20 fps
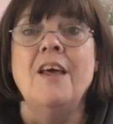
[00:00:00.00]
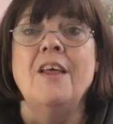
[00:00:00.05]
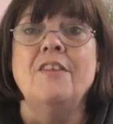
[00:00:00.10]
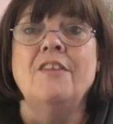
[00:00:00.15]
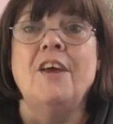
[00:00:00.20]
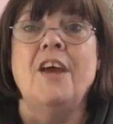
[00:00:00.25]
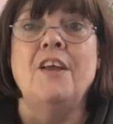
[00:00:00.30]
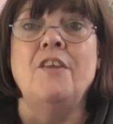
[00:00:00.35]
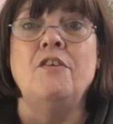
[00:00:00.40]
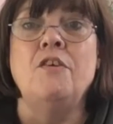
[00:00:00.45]

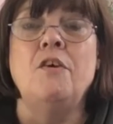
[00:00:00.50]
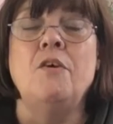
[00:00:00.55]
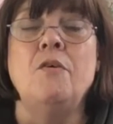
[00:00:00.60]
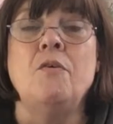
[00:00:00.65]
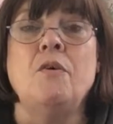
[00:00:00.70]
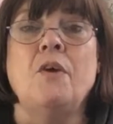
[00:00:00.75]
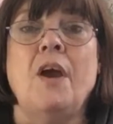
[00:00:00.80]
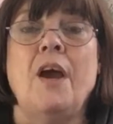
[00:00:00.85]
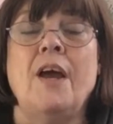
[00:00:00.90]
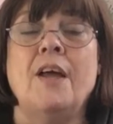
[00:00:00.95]
then you
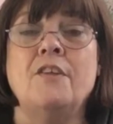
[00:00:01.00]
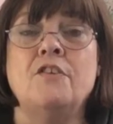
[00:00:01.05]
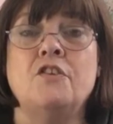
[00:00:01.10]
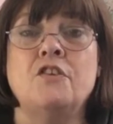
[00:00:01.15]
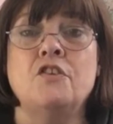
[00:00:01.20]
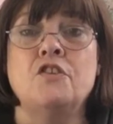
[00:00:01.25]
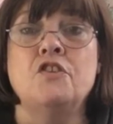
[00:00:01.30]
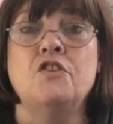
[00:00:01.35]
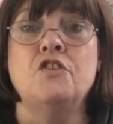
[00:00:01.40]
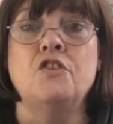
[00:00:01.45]
can
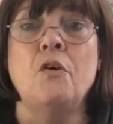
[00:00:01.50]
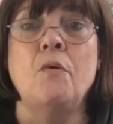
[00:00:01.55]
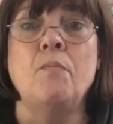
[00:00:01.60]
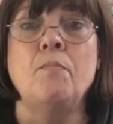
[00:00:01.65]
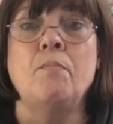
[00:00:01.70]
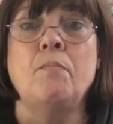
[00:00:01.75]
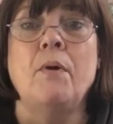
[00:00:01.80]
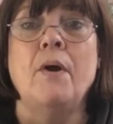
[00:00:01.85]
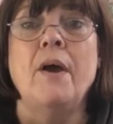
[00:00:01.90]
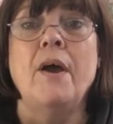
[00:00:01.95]
just
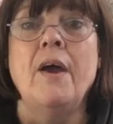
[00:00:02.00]
jump